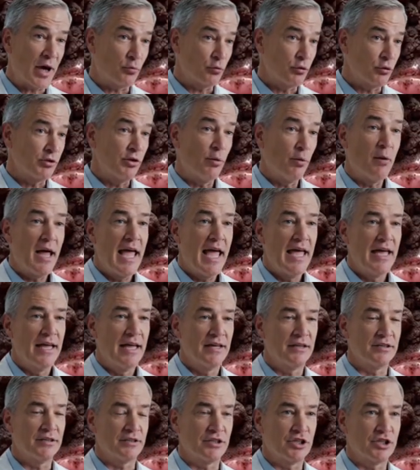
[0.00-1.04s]
it,
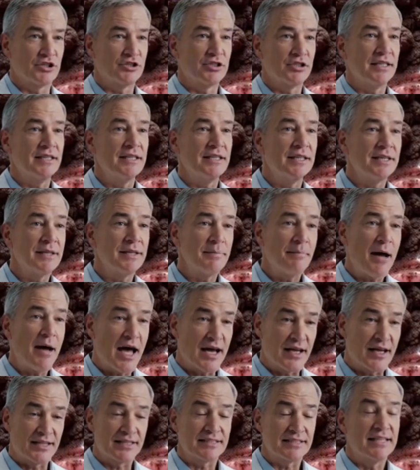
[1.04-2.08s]
your whole relationship
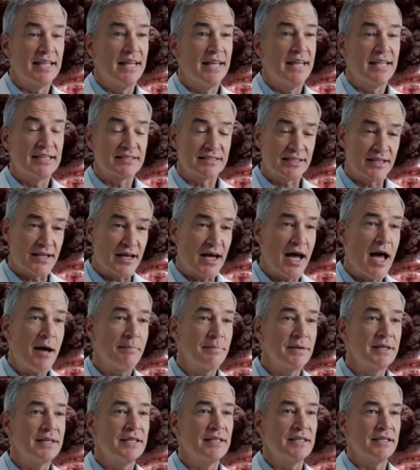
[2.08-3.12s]
with healing
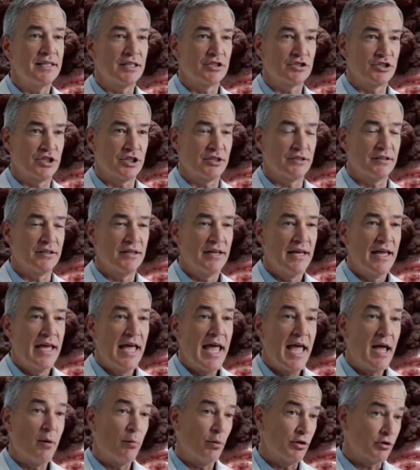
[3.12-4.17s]
changes.
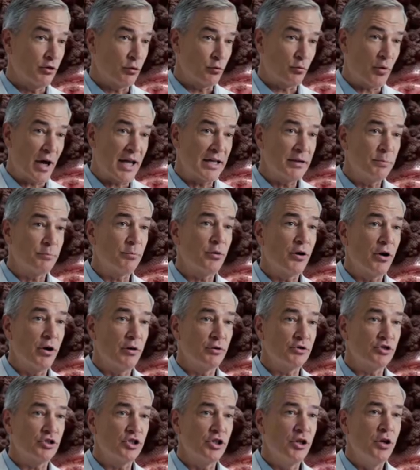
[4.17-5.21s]
This is where true
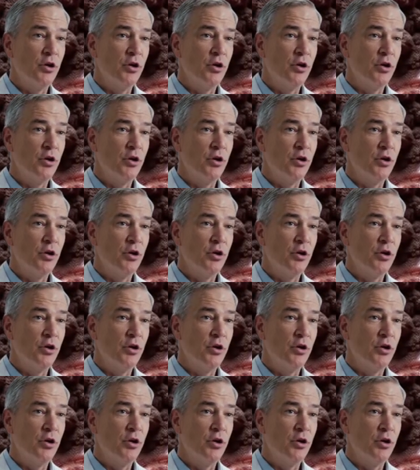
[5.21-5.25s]
recovery